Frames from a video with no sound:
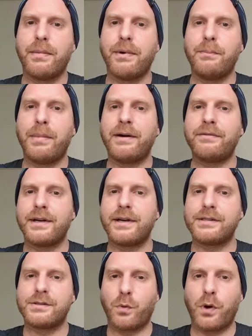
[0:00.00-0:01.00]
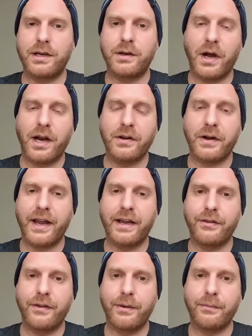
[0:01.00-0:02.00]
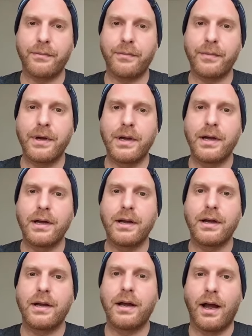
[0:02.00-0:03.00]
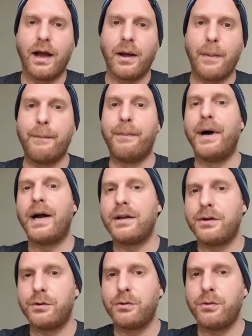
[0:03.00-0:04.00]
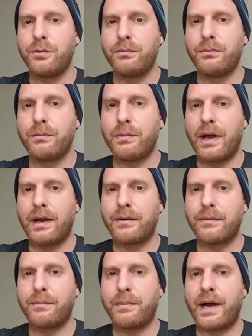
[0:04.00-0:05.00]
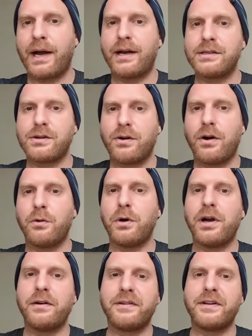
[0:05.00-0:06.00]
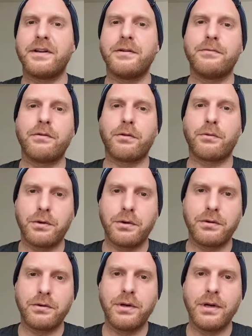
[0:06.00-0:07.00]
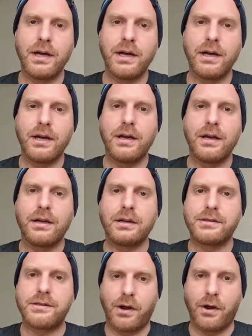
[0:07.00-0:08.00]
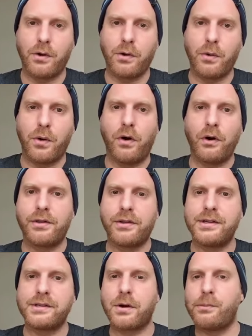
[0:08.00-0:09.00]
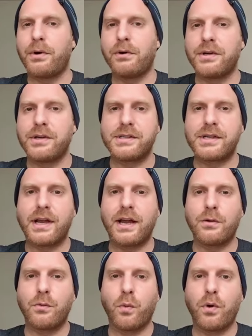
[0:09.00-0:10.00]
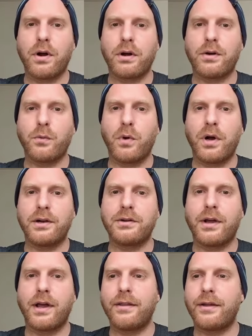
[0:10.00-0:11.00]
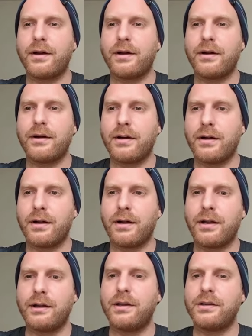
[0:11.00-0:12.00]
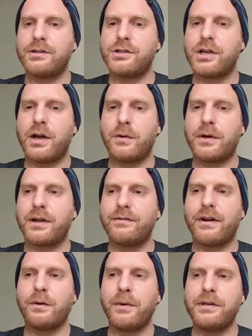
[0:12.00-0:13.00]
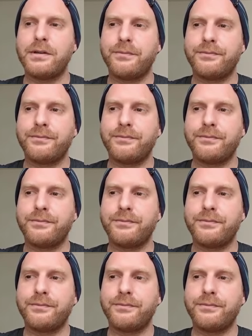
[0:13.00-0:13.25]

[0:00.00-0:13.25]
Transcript: buffers, where to allocate them, by whom, and pass all relevant info through so all these components can work well together in the generic environment.